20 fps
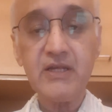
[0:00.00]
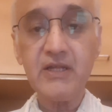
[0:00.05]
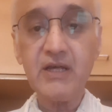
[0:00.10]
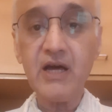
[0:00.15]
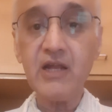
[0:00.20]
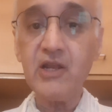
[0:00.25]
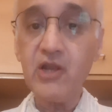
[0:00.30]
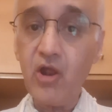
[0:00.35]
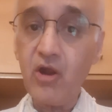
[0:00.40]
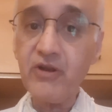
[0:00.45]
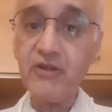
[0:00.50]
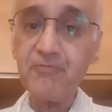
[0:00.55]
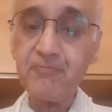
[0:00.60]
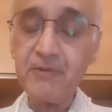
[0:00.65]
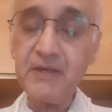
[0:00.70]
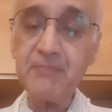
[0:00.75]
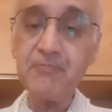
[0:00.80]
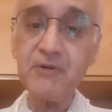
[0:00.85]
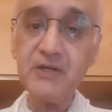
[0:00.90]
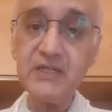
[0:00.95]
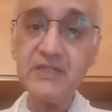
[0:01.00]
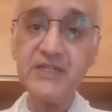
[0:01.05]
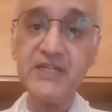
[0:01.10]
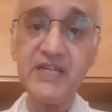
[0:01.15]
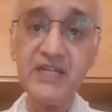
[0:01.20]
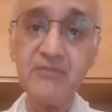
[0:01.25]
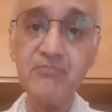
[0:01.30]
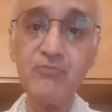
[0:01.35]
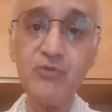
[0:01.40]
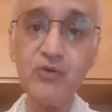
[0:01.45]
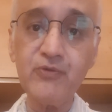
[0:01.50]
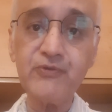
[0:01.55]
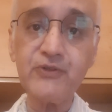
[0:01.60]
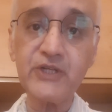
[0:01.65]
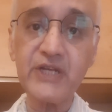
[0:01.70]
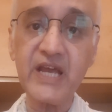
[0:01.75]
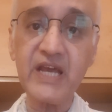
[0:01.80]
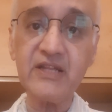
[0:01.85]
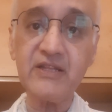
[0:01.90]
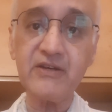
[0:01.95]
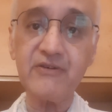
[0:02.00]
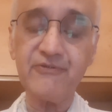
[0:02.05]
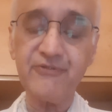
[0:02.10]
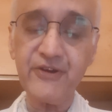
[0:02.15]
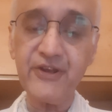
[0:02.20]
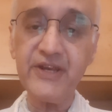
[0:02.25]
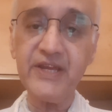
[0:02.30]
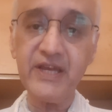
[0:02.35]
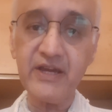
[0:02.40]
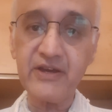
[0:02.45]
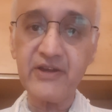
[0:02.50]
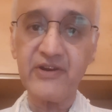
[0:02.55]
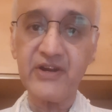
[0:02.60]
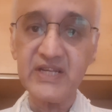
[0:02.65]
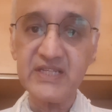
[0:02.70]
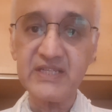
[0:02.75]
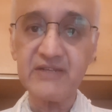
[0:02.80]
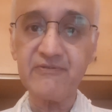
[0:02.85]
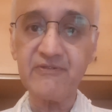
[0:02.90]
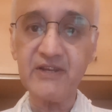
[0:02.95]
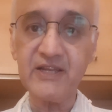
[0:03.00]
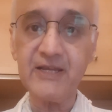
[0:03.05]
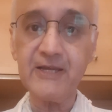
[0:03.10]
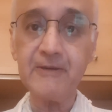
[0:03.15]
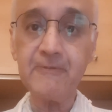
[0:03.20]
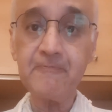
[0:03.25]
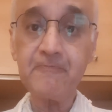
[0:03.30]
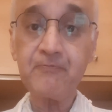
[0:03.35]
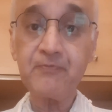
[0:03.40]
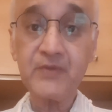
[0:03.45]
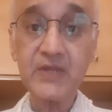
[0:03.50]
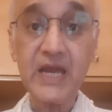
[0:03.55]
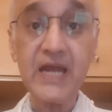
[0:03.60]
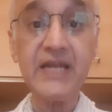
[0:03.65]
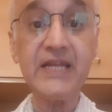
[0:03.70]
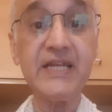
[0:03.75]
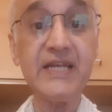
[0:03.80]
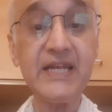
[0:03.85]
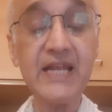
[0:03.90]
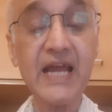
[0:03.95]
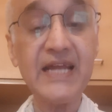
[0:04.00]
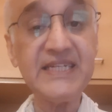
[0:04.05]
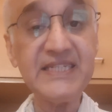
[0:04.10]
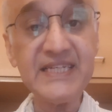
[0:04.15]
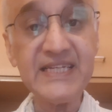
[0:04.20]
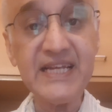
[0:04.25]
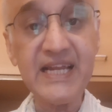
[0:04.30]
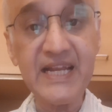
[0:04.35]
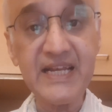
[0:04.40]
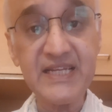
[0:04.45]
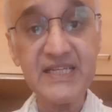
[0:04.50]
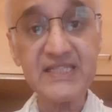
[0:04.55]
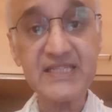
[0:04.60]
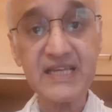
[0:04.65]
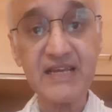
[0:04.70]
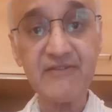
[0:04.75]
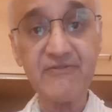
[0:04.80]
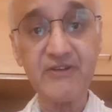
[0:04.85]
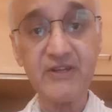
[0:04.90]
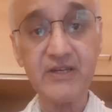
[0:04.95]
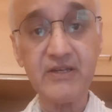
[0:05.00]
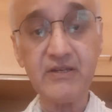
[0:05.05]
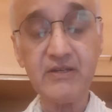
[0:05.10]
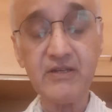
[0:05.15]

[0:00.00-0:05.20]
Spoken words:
a lot of people did move together very aggressively. And in 1987,